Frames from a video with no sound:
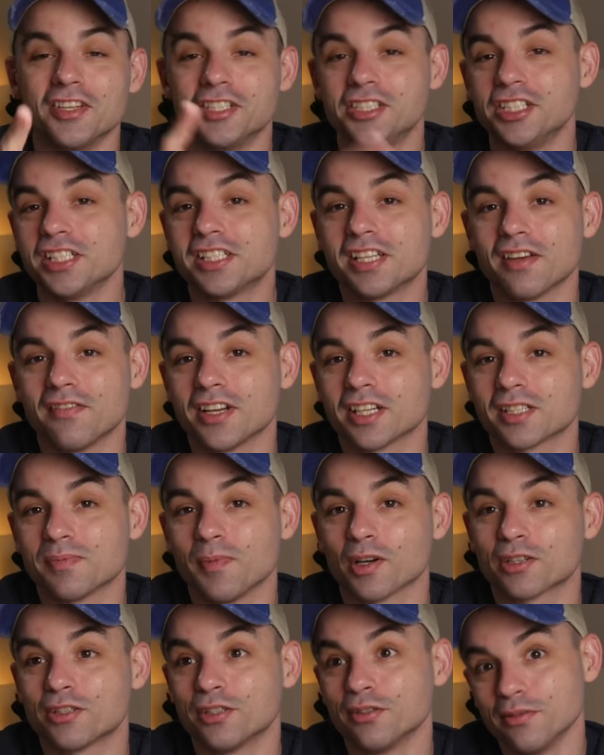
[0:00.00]
The G7X
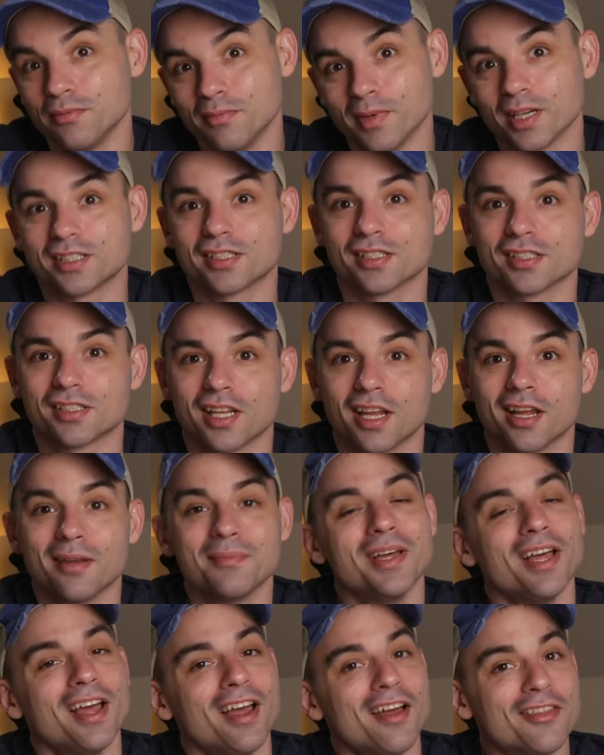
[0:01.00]
Mark II, much the
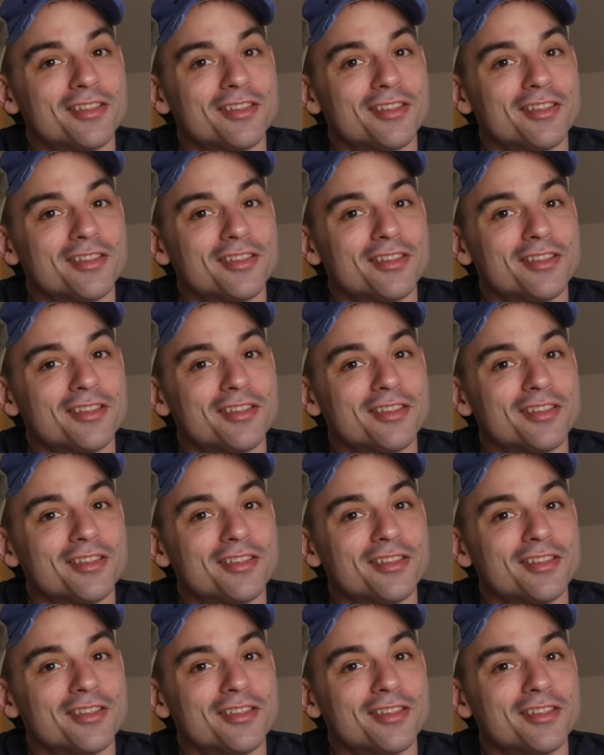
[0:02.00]
same.